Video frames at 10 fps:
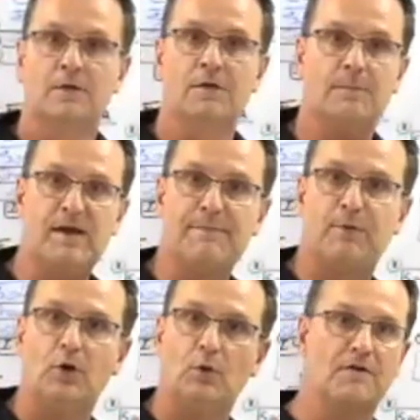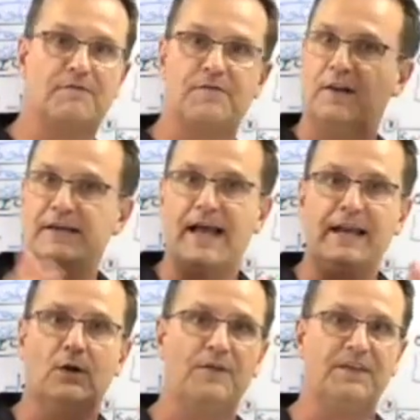The people who are
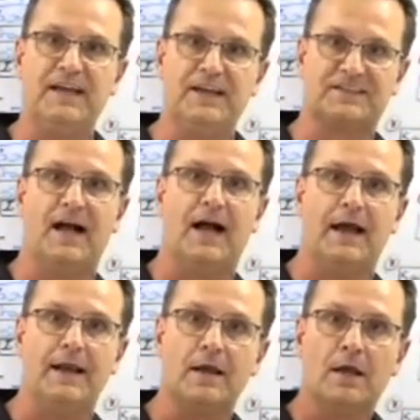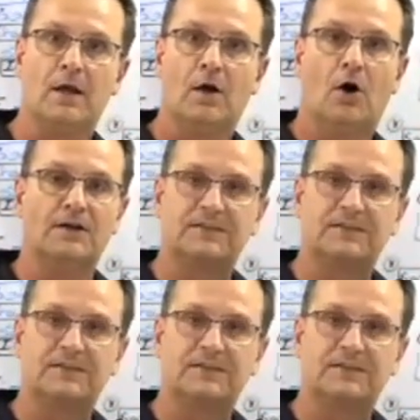affiliating with each side are